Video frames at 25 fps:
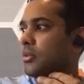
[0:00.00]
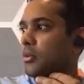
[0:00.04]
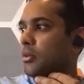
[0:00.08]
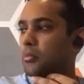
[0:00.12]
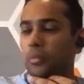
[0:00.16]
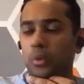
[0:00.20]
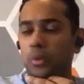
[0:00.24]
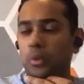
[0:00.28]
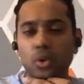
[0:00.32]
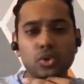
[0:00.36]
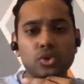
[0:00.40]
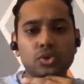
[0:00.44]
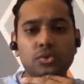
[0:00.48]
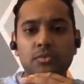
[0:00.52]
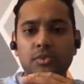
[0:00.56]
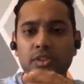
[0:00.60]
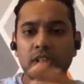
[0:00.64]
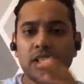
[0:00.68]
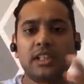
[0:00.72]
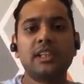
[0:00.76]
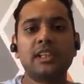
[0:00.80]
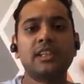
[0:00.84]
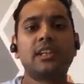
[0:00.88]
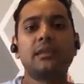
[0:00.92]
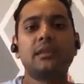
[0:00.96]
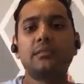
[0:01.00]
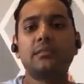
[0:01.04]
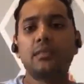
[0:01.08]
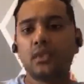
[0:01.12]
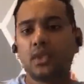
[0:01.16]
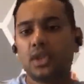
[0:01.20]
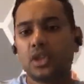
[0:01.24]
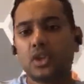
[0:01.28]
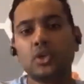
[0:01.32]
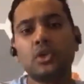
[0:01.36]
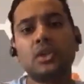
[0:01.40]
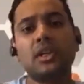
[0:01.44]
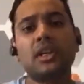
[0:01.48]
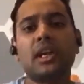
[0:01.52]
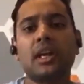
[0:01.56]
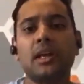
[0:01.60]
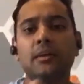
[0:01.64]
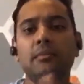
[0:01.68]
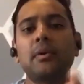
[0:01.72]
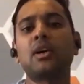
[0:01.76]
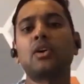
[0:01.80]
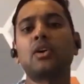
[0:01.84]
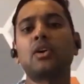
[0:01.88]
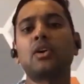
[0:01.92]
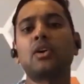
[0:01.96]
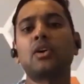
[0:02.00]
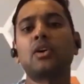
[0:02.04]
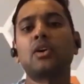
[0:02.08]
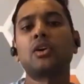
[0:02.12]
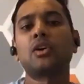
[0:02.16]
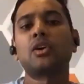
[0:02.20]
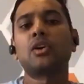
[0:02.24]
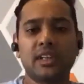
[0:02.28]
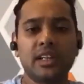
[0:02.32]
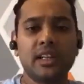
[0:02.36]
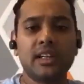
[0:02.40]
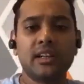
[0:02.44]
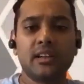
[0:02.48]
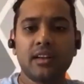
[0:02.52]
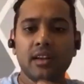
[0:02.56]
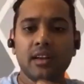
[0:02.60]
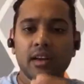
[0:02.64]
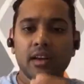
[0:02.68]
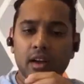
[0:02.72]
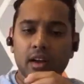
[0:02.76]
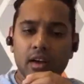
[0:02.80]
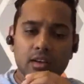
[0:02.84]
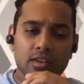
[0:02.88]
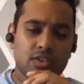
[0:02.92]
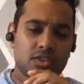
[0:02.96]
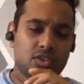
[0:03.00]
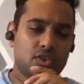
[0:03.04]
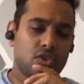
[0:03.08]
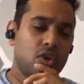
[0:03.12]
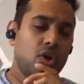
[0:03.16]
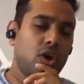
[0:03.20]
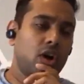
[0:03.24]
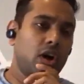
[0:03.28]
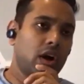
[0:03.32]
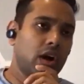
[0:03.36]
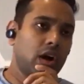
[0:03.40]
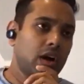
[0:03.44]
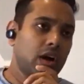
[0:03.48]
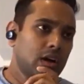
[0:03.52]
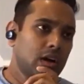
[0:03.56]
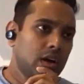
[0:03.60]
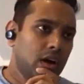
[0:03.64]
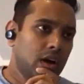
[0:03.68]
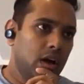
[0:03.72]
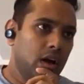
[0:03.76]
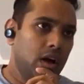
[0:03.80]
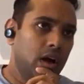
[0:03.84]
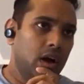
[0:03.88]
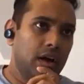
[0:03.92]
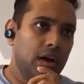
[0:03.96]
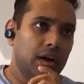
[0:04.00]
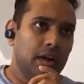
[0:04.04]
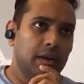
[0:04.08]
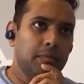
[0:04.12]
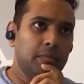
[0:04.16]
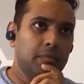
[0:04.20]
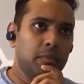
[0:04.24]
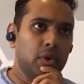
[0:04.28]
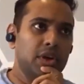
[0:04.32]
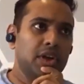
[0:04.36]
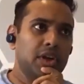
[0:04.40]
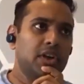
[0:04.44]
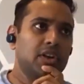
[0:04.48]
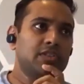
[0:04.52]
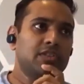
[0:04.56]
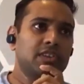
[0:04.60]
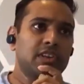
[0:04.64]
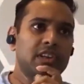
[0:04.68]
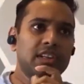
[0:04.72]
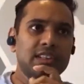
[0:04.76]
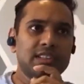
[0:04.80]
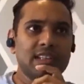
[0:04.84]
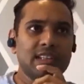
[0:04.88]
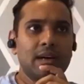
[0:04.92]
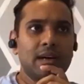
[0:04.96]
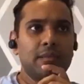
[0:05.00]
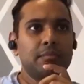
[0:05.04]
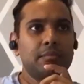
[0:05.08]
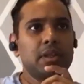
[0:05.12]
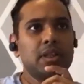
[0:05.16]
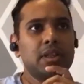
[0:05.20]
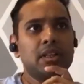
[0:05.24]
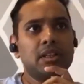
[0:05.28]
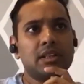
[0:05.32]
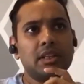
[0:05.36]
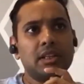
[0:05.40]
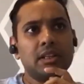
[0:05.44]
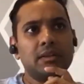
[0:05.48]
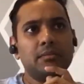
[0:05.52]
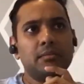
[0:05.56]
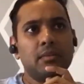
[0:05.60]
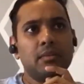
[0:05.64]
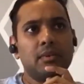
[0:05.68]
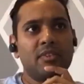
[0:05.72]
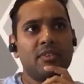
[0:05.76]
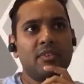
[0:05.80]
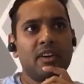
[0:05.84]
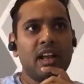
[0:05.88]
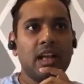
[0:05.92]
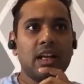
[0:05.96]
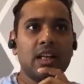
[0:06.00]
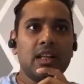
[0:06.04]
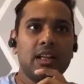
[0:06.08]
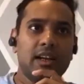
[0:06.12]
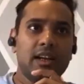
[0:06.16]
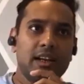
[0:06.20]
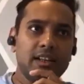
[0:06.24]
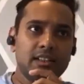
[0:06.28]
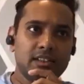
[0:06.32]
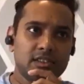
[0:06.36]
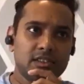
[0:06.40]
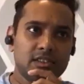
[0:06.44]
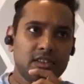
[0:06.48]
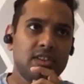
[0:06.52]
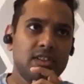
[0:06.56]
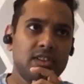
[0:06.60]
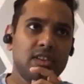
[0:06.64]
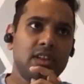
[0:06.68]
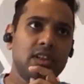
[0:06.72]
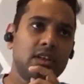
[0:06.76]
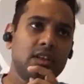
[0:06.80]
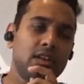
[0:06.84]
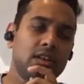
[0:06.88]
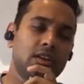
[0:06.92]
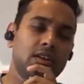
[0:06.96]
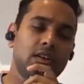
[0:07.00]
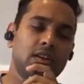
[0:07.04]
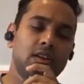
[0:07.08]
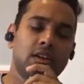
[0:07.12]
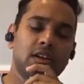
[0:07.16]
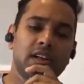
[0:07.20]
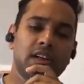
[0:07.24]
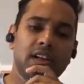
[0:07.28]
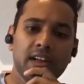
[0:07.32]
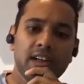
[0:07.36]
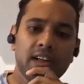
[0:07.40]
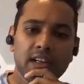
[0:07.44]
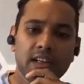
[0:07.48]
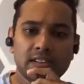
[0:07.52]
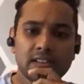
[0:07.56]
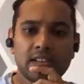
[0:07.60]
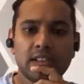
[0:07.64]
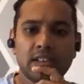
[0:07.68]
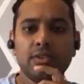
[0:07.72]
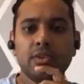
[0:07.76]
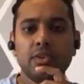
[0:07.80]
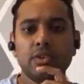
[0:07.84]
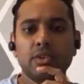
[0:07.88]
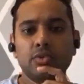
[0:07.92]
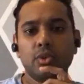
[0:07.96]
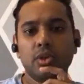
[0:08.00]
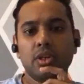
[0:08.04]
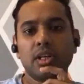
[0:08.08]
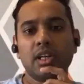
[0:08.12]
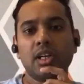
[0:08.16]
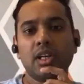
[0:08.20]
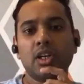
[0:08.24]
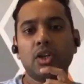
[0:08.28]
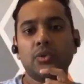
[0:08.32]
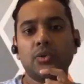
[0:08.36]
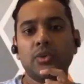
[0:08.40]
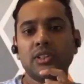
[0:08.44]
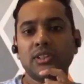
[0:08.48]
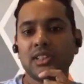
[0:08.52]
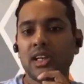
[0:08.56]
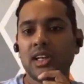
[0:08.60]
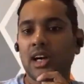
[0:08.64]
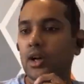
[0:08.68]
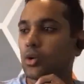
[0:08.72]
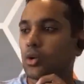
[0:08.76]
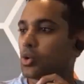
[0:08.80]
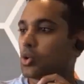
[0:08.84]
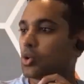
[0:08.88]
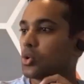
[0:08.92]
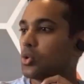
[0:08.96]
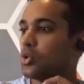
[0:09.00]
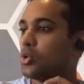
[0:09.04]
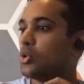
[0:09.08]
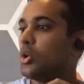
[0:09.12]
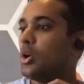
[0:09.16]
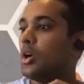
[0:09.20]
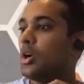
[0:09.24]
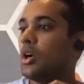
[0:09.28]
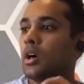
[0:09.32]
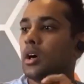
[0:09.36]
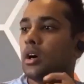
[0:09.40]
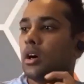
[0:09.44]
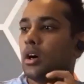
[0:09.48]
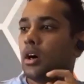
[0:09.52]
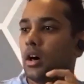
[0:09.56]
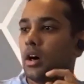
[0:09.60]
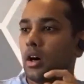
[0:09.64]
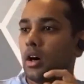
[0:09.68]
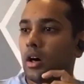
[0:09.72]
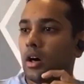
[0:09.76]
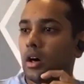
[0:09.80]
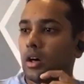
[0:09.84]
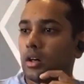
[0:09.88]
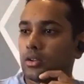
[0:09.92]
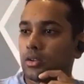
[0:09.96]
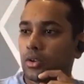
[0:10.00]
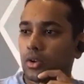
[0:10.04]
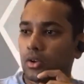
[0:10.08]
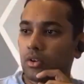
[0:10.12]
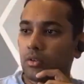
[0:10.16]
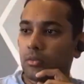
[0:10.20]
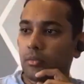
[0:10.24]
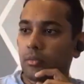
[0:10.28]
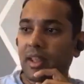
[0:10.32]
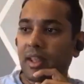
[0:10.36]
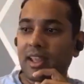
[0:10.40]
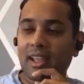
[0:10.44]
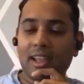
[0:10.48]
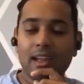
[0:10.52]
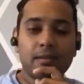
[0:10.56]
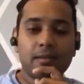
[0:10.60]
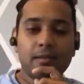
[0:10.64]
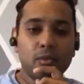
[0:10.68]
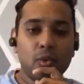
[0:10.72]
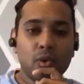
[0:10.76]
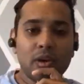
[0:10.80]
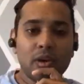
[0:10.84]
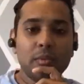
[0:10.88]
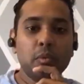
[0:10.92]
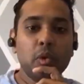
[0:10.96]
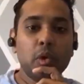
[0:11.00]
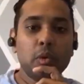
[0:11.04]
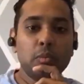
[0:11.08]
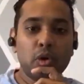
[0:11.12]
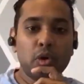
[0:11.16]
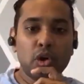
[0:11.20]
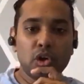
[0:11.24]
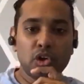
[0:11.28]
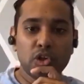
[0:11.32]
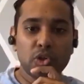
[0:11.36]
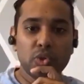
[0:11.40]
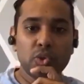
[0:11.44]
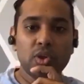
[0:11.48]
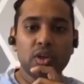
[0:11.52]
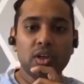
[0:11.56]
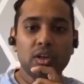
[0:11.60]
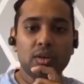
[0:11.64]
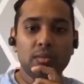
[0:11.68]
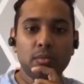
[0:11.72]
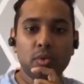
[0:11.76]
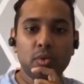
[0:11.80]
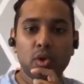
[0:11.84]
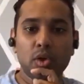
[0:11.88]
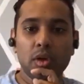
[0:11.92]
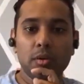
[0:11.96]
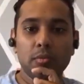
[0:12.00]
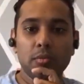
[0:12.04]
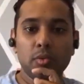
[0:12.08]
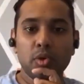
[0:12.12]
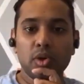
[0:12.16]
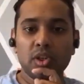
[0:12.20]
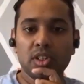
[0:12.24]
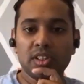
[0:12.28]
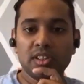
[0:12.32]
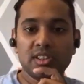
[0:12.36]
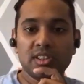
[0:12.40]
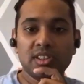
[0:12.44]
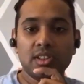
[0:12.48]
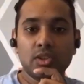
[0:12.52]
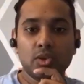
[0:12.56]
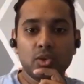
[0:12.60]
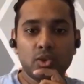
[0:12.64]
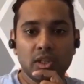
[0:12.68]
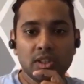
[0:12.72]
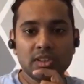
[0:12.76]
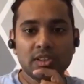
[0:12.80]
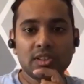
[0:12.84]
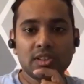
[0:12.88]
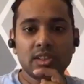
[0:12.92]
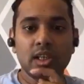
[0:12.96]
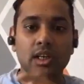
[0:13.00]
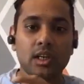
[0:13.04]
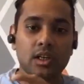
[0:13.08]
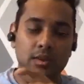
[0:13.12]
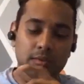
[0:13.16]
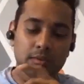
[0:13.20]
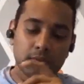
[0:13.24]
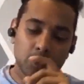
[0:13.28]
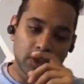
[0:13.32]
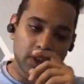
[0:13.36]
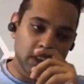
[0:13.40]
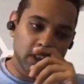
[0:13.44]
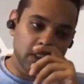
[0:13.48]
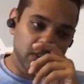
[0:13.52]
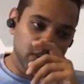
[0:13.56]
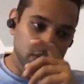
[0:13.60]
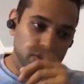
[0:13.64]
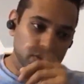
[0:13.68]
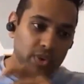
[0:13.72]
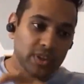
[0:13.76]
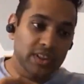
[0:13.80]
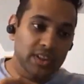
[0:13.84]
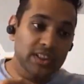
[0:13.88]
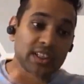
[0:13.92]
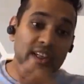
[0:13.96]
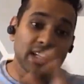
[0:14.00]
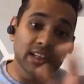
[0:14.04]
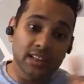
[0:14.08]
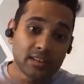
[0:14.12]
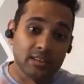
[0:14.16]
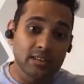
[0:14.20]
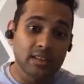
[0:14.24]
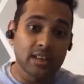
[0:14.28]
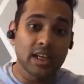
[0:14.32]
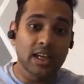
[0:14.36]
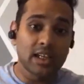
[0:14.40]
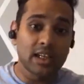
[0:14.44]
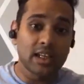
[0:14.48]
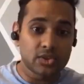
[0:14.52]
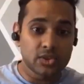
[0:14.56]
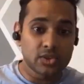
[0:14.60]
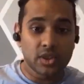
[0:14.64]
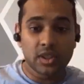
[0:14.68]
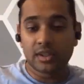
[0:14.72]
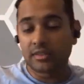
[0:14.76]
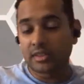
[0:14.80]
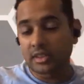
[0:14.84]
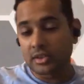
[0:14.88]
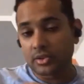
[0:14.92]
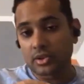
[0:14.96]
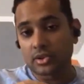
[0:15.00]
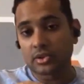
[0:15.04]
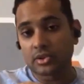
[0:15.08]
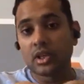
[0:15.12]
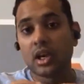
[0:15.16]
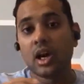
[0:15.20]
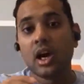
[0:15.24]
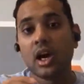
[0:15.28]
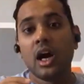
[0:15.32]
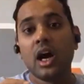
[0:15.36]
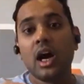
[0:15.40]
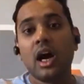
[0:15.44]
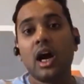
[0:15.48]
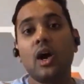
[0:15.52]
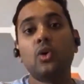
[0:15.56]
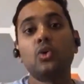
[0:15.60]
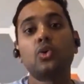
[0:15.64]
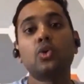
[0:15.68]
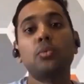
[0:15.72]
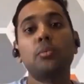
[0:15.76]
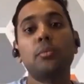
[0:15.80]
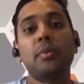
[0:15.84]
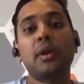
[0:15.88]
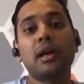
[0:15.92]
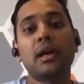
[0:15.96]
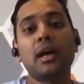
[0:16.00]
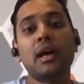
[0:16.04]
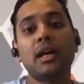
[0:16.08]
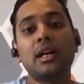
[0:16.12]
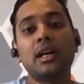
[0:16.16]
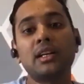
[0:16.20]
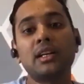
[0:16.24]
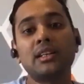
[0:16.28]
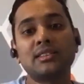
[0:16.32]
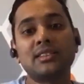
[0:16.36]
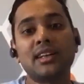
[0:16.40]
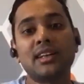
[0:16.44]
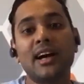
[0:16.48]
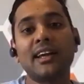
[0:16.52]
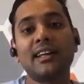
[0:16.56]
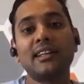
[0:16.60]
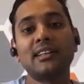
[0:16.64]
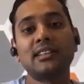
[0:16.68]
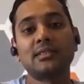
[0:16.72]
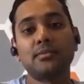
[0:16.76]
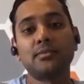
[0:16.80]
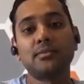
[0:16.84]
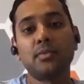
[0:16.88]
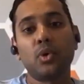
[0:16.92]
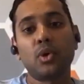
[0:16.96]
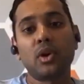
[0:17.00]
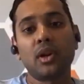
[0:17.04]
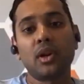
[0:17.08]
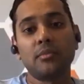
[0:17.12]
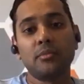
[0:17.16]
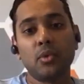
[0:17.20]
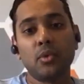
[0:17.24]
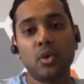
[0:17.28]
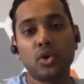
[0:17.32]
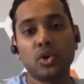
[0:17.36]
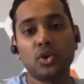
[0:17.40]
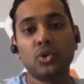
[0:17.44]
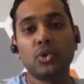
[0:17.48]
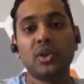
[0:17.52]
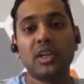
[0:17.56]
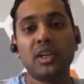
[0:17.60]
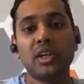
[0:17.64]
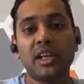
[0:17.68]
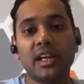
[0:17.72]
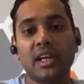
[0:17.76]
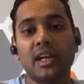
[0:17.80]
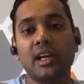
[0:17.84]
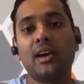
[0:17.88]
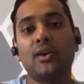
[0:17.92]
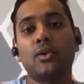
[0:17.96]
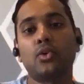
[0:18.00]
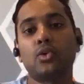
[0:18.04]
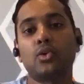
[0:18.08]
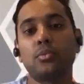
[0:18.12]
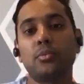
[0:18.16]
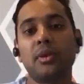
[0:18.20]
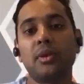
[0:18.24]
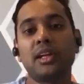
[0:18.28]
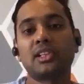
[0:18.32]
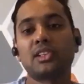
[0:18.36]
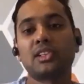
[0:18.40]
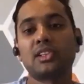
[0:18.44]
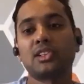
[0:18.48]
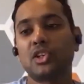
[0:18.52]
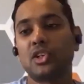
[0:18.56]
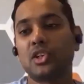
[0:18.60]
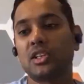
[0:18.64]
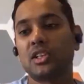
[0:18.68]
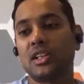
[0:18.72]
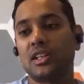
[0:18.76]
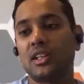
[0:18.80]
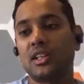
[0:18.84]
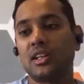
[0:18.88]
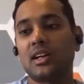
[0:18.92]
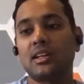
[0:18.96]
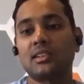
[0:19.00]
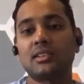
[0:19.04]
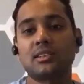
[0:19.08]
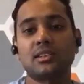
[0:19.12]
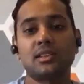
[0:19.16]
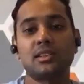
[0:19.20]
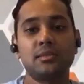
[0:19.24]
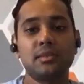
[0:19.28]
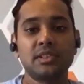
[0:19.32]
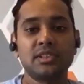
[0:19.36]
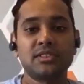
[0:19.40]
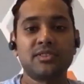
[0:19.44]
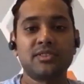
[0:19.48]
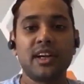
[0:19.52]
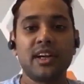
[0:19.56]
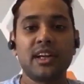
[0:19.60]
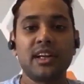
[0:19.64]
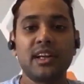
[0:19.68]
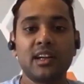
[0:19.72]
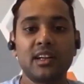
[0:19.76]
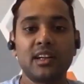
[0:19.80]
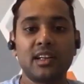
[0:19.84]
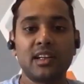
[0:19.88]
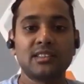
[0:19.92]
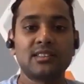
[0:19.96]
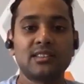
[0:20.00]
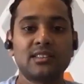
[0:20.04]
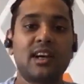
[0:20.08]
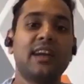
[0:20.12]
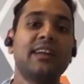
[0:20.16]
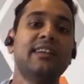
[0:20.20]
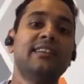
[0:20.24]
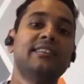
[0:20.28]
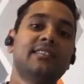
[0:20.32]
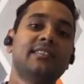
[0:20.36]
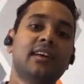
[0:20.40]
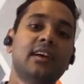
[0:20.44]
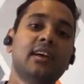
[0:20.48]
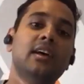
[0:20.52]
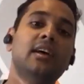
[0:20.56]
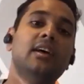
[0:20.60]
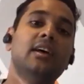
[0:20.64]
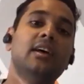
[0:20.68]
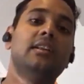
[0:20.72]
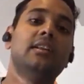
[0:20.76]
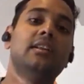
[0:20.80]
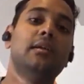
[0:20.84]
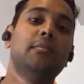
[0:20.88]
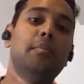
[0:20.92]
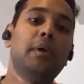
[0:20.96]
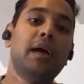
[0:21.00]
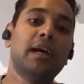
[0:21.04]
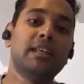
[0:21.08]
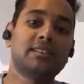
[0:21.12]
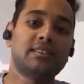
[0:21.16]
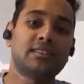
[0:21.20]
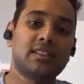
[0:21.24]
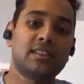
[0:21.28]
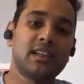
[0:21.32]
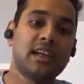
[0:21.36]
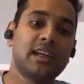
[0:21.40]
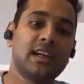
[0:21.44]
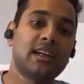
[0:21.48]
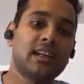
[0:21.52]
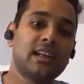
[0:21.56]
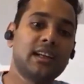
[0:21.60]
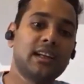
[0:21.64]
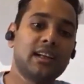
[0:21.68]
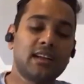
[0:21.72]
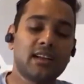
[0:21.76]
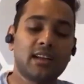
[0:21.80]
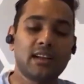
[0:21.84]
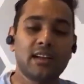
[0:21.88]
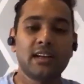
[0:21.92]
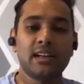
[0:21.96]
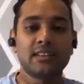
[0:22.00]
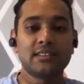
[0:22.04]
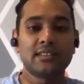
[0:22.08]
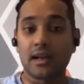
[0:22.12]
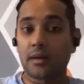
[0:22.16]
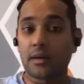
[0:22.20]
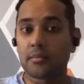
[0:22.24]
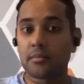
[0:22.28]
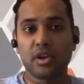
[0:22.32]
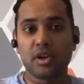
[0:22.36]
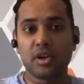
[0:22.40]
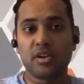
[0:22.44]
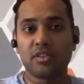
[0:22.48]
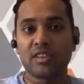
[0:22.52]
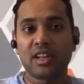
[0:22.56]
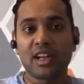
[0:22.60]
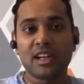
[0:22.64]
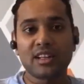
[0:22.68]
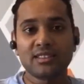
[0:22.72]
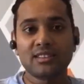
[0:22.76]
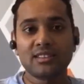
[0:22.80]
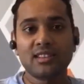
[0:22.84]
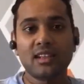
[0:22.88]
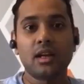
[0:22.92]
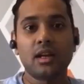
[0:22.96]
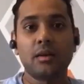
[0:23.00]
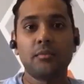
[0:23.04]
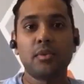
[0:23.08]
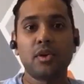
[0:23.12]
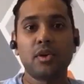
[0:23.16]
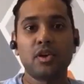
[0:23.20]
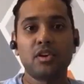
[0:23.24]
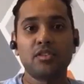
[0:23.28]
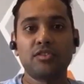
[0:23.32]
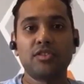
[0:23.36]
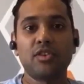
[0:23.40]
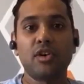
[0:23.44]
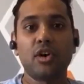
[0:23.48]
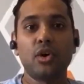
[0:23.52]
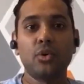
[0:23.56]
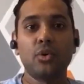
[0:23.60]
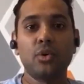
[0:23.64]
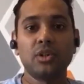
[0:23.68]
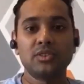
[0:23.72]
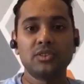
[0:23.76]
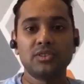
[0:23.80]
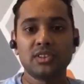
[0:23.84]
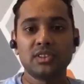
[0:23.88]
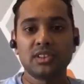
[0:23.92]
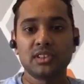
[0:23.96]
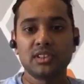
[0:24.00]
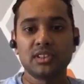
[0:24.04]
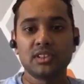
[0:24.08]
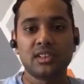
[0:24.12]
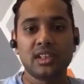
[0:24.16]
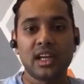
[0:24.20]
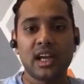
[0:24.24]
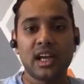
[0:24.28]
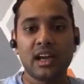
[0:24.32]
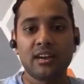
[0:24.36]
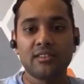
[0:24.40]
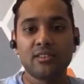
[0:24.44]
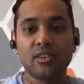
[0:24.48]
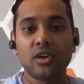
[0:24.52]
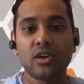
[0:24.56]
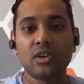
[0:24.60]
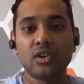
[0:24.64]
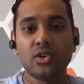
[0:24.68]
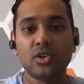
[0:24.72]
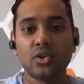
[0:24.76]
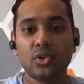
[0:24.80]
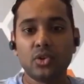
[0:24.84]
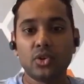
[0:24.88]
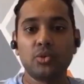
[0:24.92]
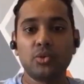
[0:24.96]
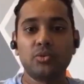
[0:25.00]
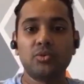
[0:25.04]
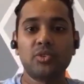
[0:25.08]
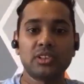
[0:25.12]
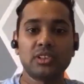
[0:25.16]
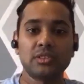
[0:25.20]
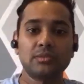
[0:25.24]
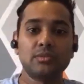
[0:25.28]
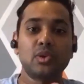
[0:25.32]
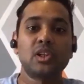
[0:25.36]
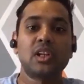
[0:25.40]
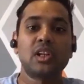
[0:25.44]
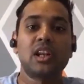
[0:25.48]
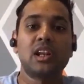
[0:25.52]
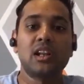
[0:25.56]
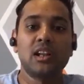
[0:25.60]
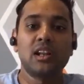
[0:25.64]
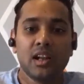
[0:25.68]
both Generic and Bonito, they came across as very strong. In Bonito, for example, the team, while the rest of the industry working towards how to sort of make it more and more modular, more and more easier to construct, Bonito was going the other way actually, which was how to make our designs more and more unique, how to make sure that the customers find our designs the best, right? And a great example of that is the number of followers which they have on YouTube, which is more than